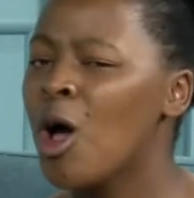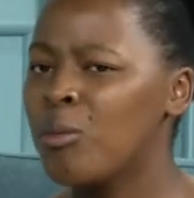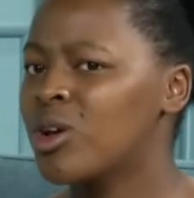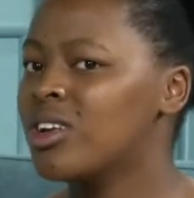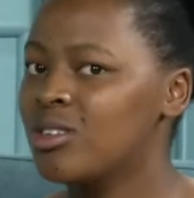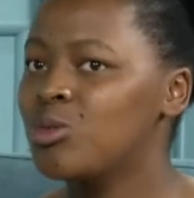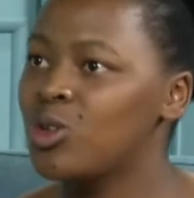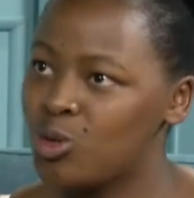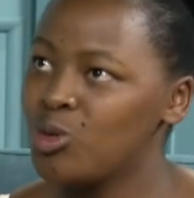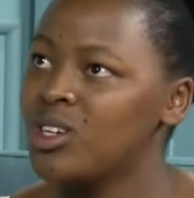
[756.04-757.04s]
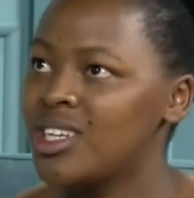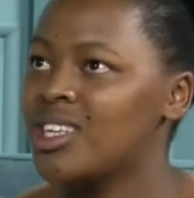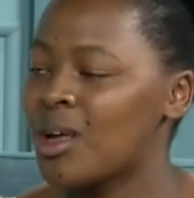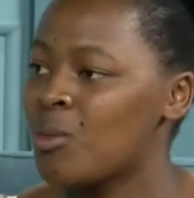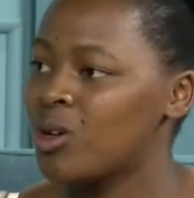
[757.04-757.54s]
because we do need
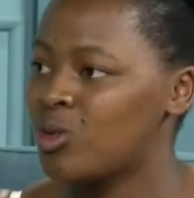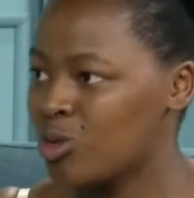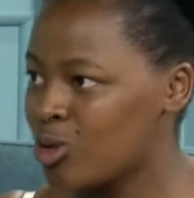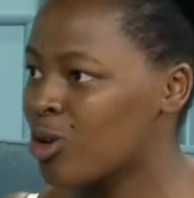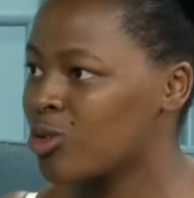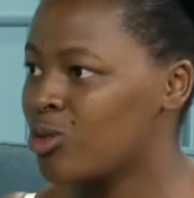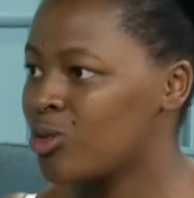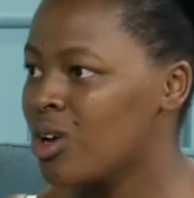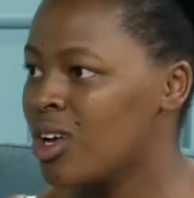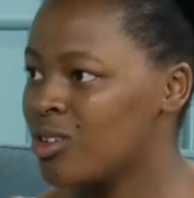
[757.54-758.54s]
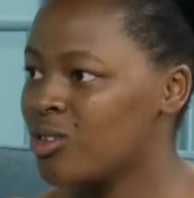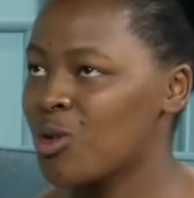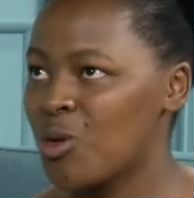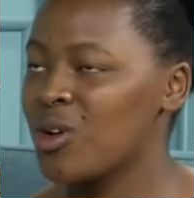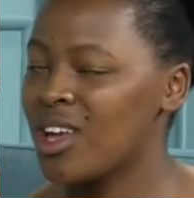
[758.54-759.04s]
someone to talk to.
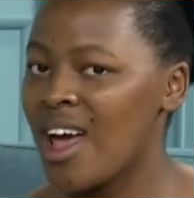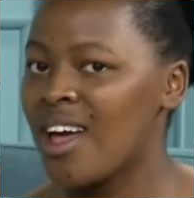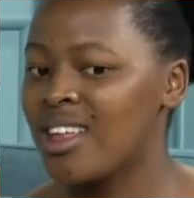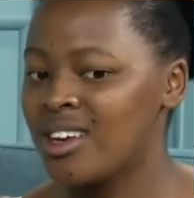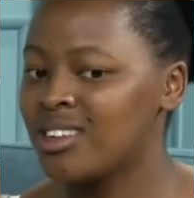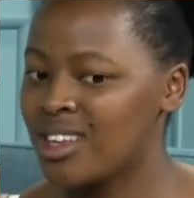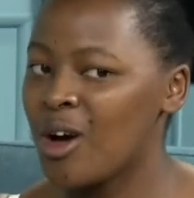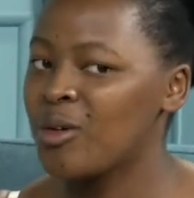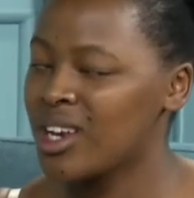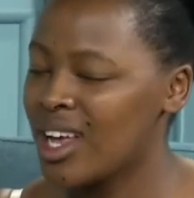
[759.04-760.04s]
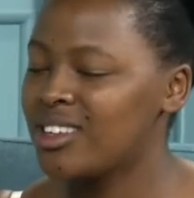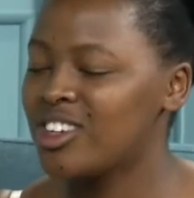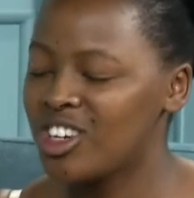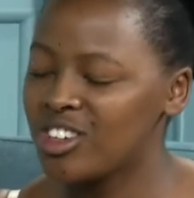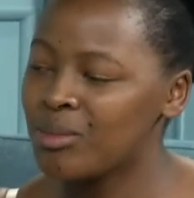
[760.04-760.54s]
So yeah, that is how it has
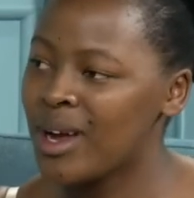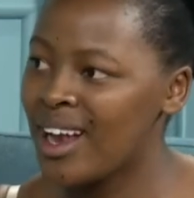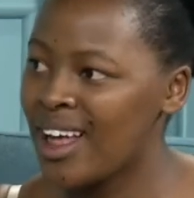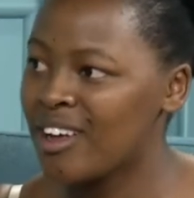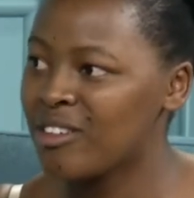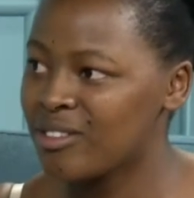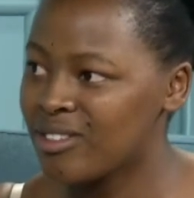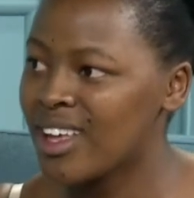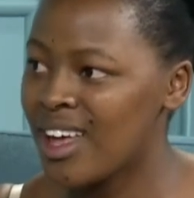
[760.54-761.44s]
changed my life. Yeah.